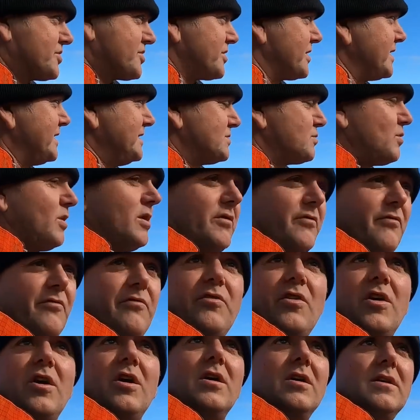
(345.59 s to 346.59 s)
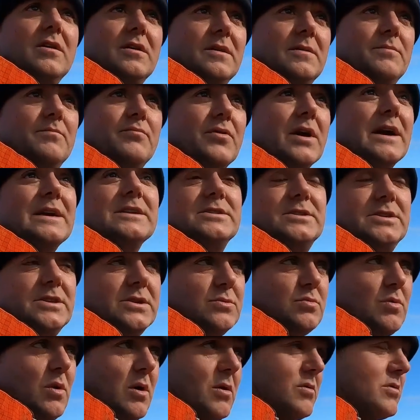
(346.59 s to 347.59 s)
trees what have fallen,
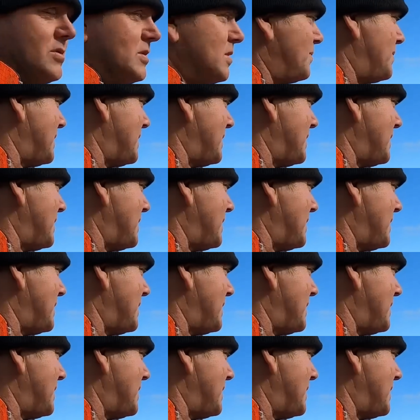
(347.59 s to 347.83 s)
branches what were